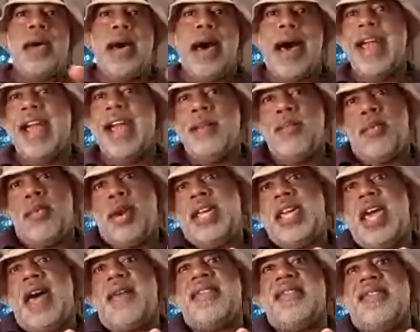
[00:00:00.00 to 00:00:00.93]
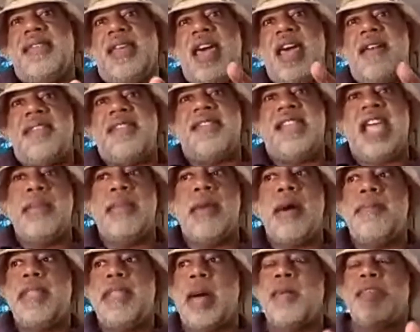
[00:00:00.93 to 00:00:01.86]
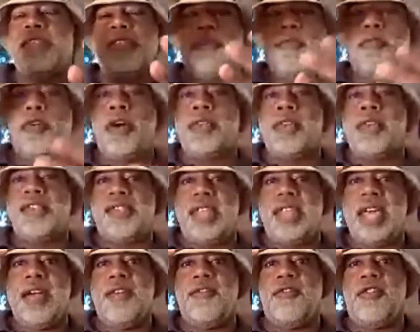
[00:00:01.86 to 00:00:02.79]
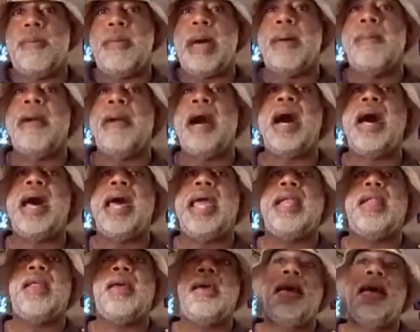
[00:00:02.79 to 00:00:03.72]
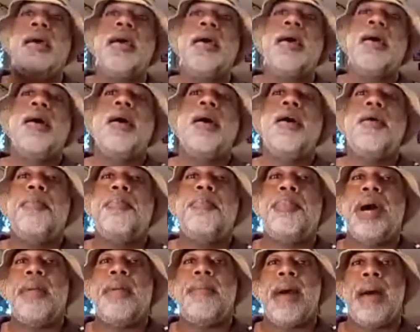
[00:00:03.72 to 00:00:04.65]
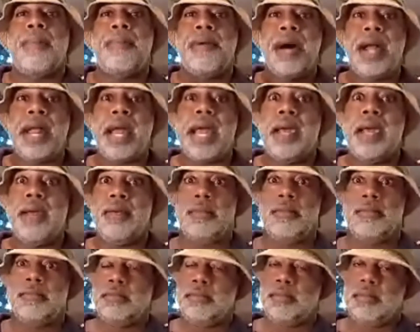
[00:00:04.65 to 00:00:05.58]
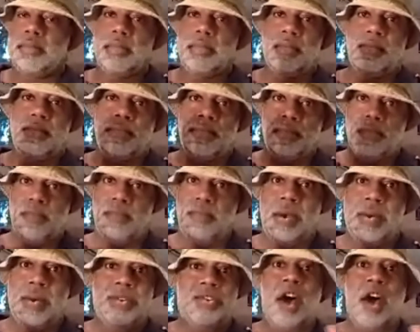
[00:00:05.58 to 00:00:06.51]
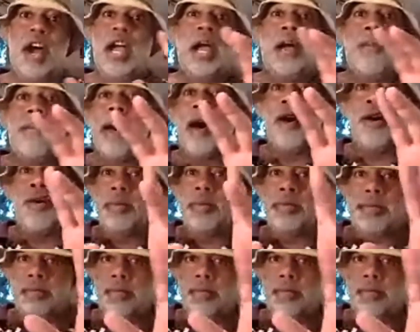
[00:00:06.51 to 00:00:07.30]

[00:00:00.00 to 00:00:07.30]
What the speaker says: I didn't bring Kevin's name up. That was the furthest thing from my mind. But my buddy, we were talking about